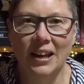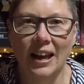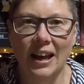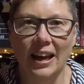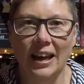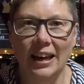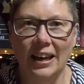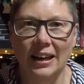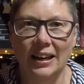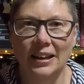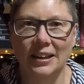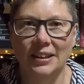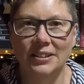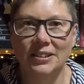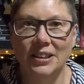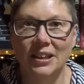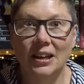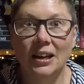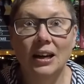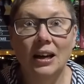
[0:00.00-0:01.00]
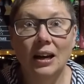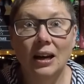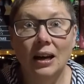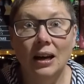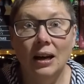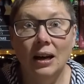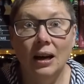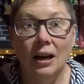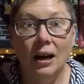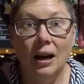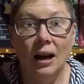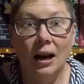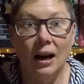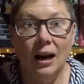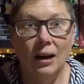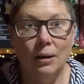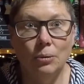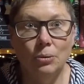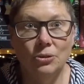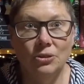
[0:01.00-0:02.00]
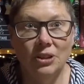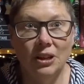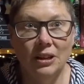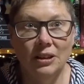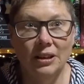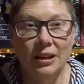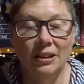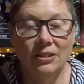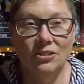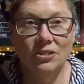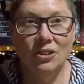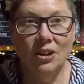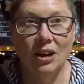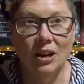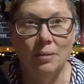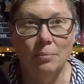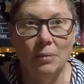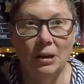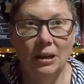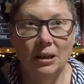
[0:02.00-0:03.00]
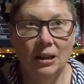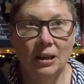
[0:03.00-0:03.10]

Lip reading: and I will see you next time.